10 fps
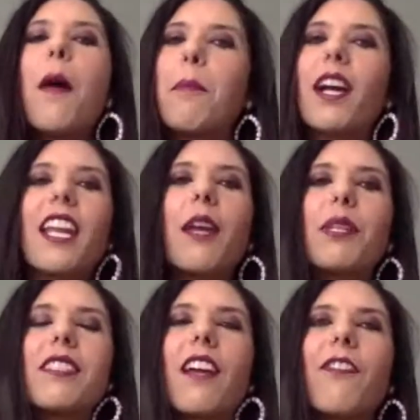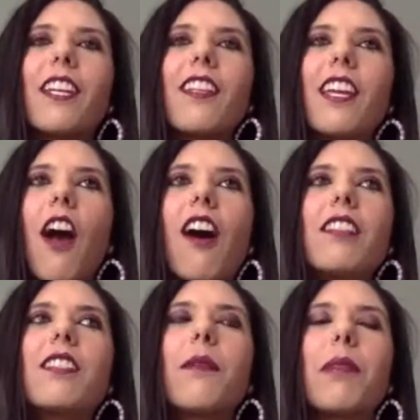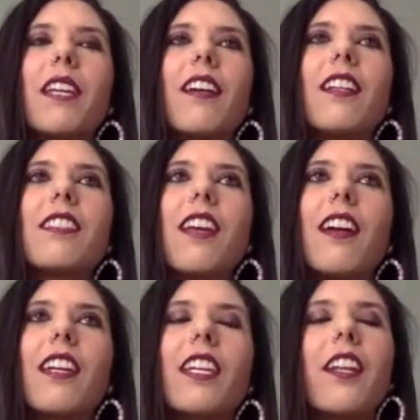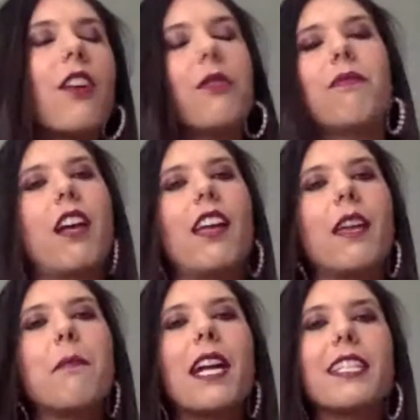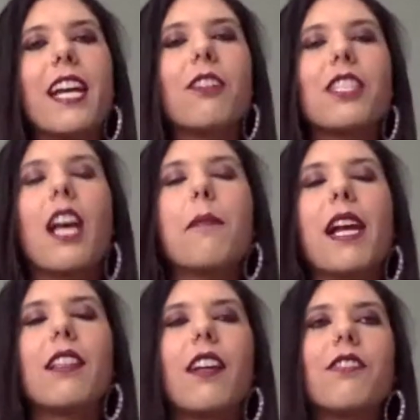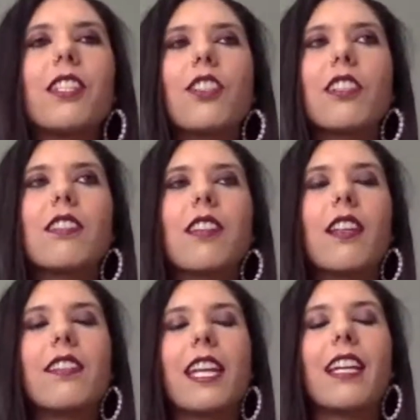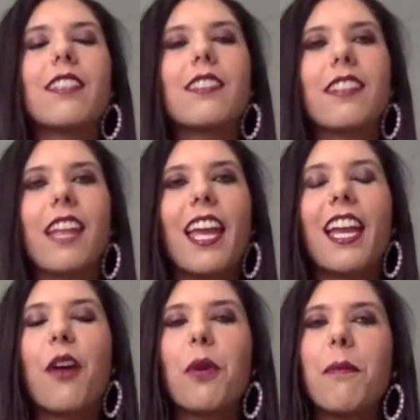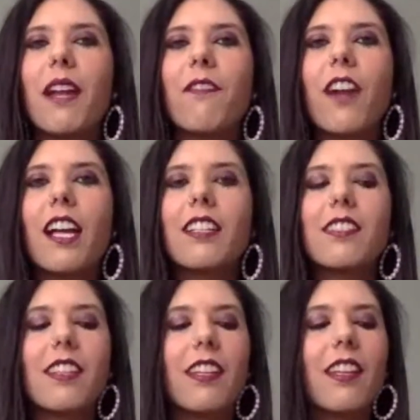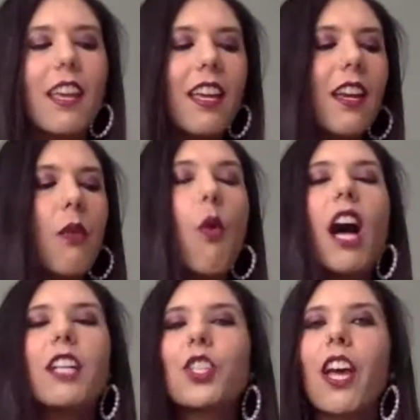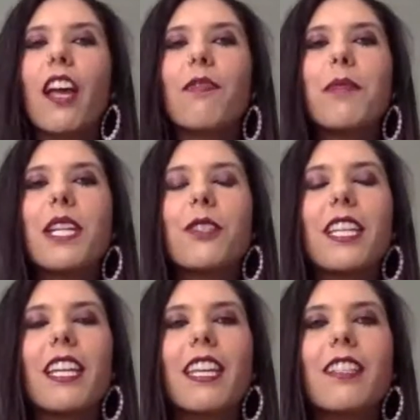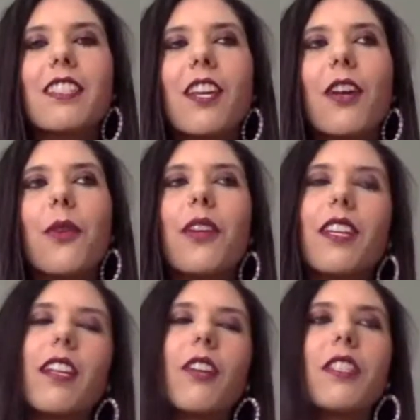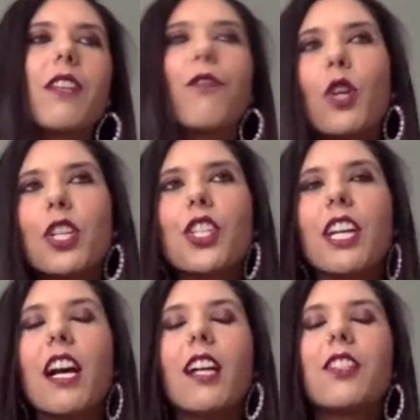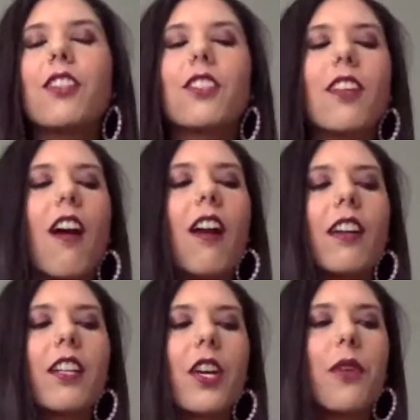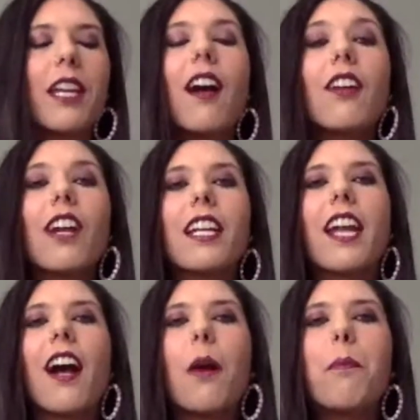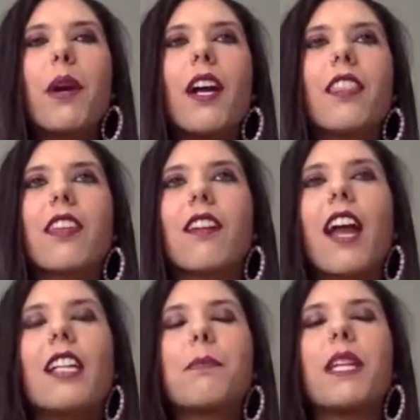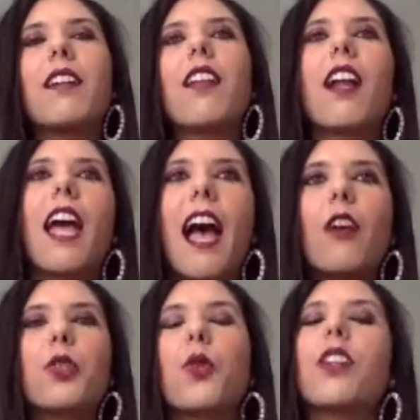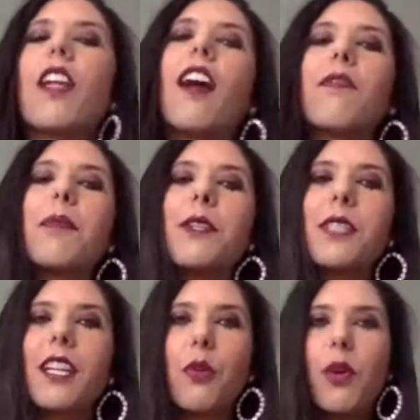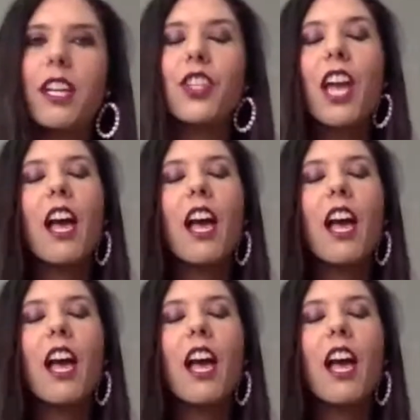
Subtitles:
But it was definitely awesome because, you know, in my downtime, I love to just dance and hang out with my friends. And watch live music. And so, you know, it's unfortunate concerts aren't going on right now, but there has been a lot of outdoor live music, which